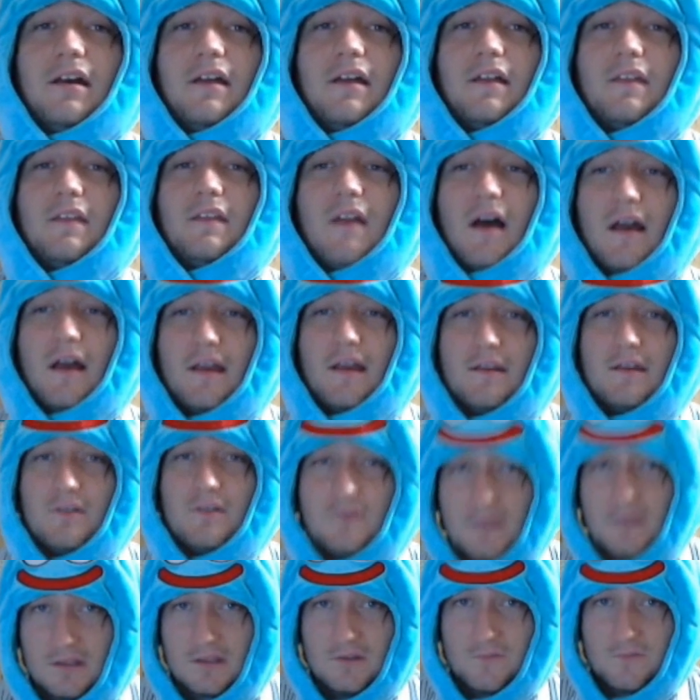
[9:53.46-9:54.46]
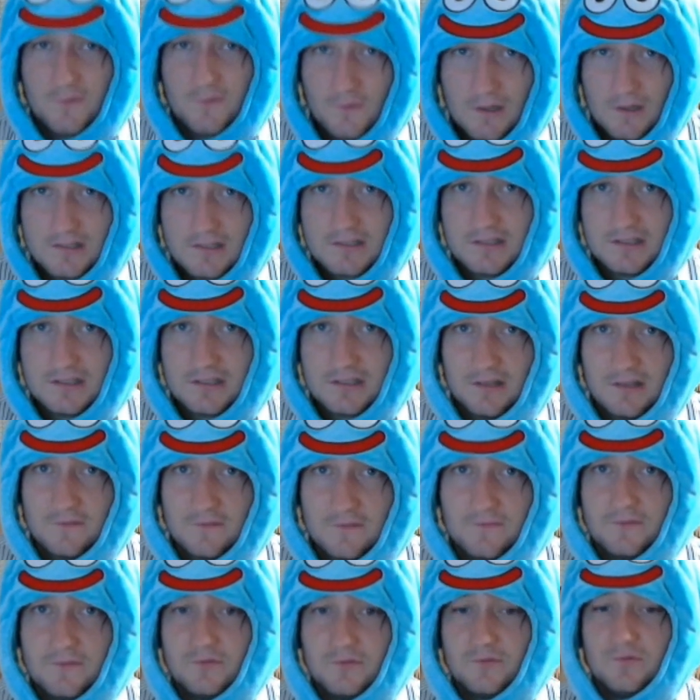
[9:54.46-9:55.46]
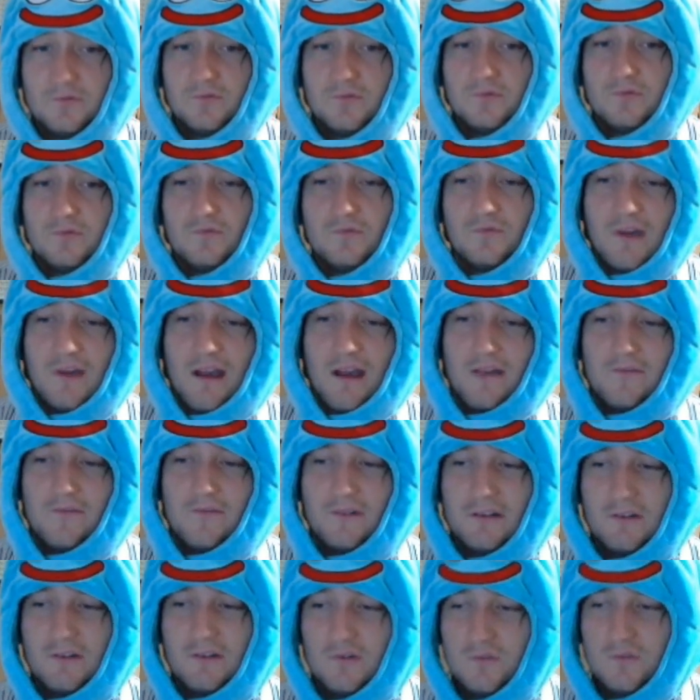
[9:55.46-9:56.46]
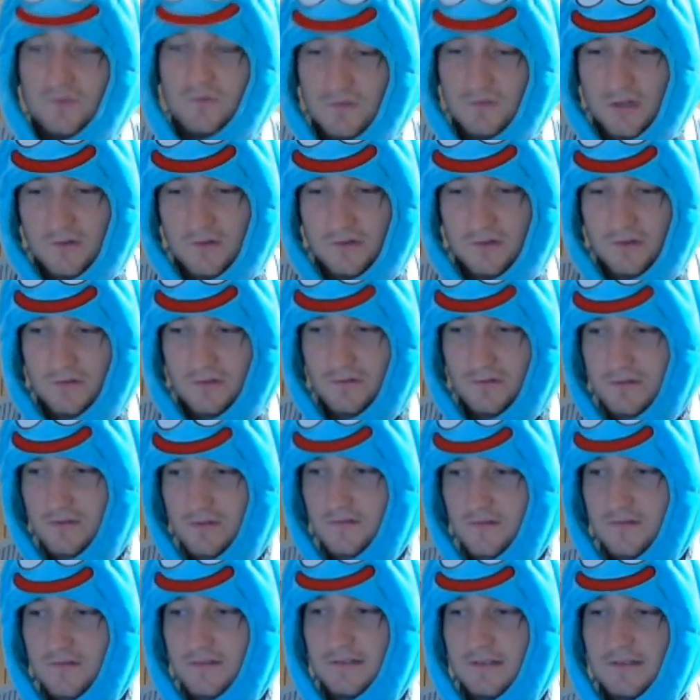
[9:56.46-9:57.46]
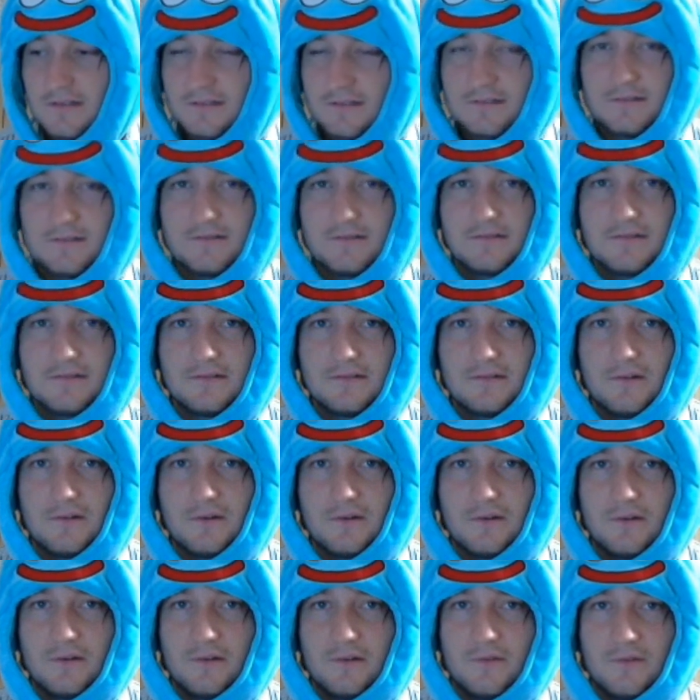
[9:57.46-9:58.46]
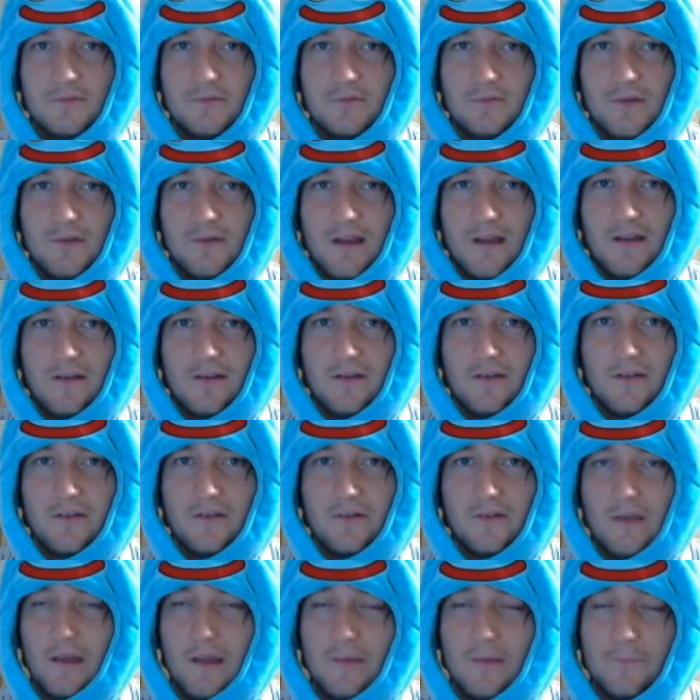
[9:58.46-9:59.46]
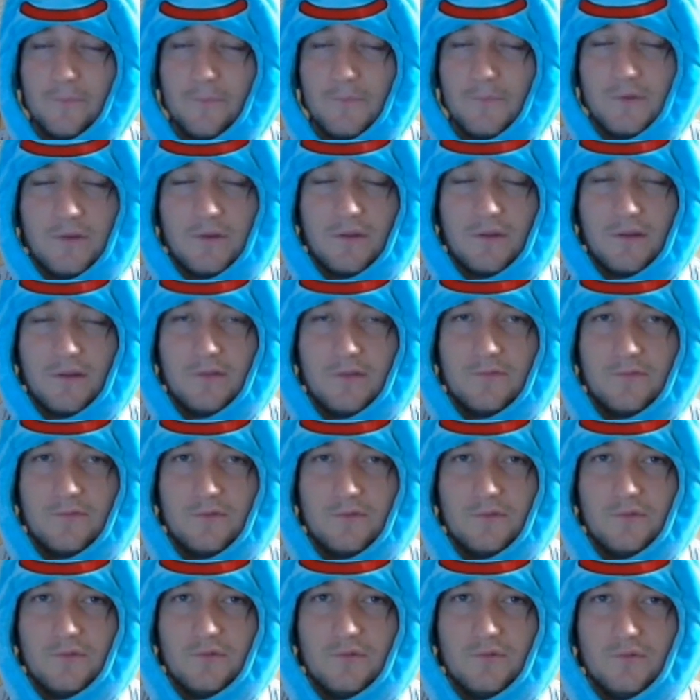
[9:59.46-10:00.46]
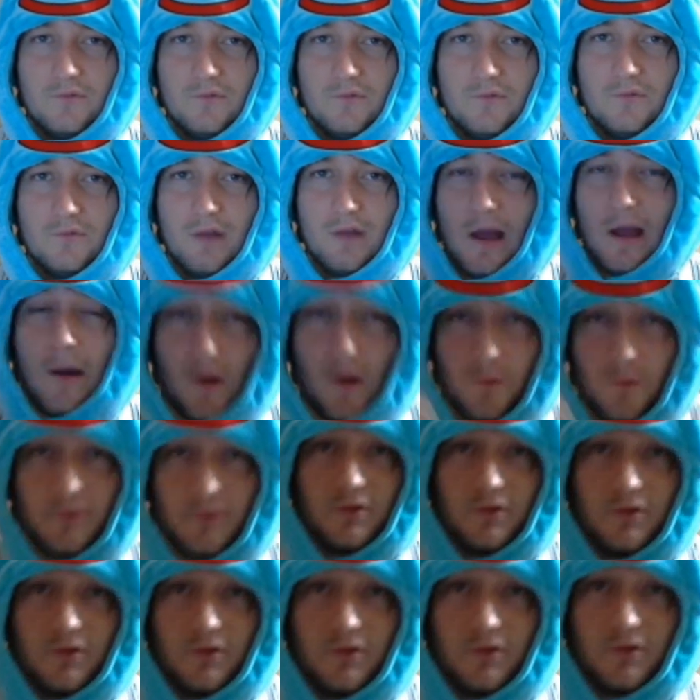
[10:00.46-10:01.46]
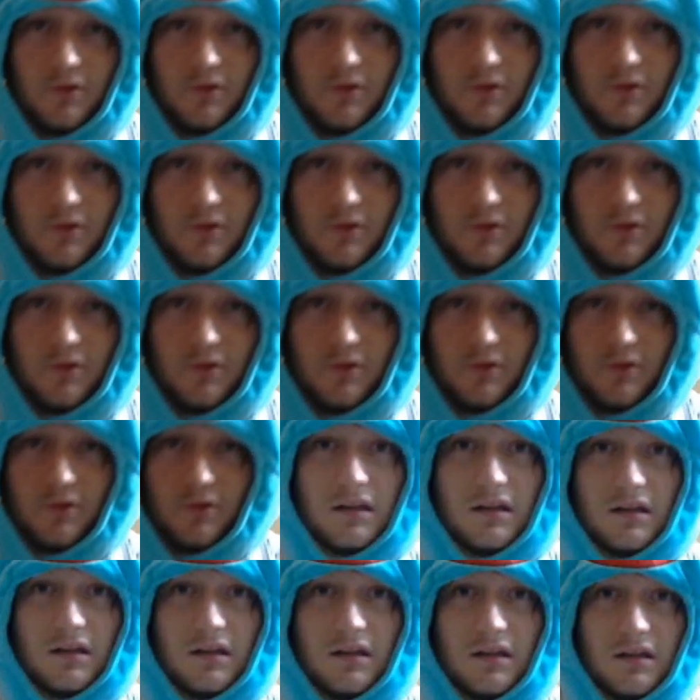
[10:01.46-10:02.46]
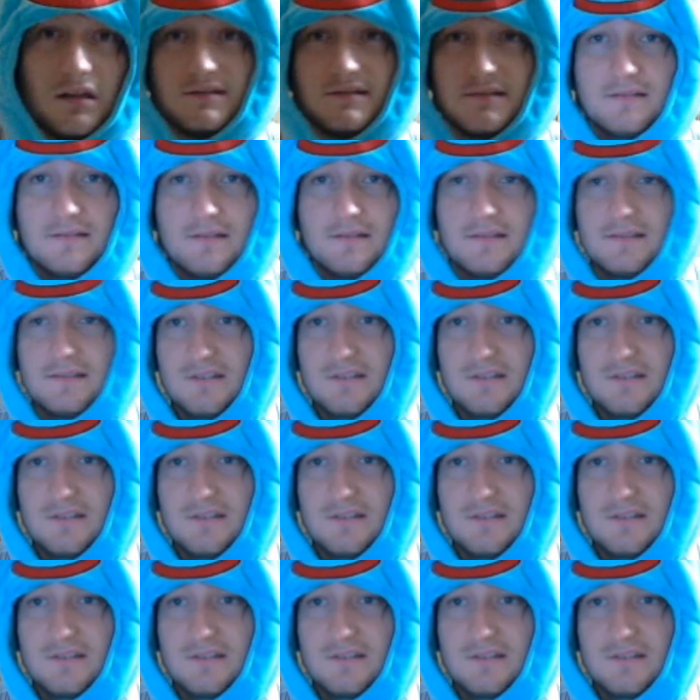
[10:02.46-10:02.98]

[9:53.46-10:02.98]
uh, I do thank you for watching. If you have any cool Tokyo stories or, or if you have, yeah if you, I hope you're enjoying your May. It's it's the